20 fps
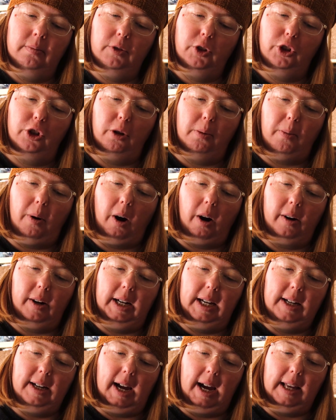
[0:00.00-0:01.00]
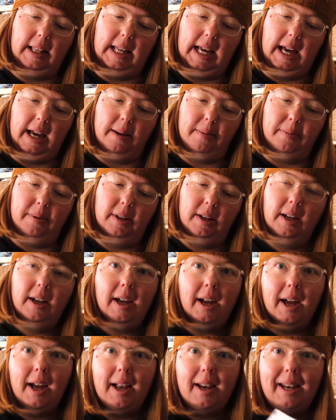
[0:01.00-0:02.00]
Dyelab?
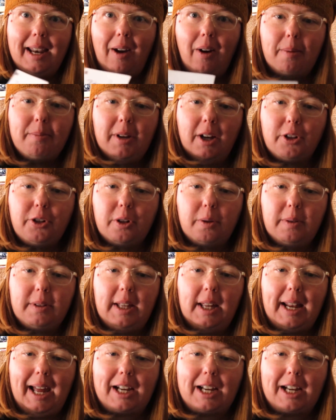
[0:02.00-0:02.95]
Now I'm not sure what that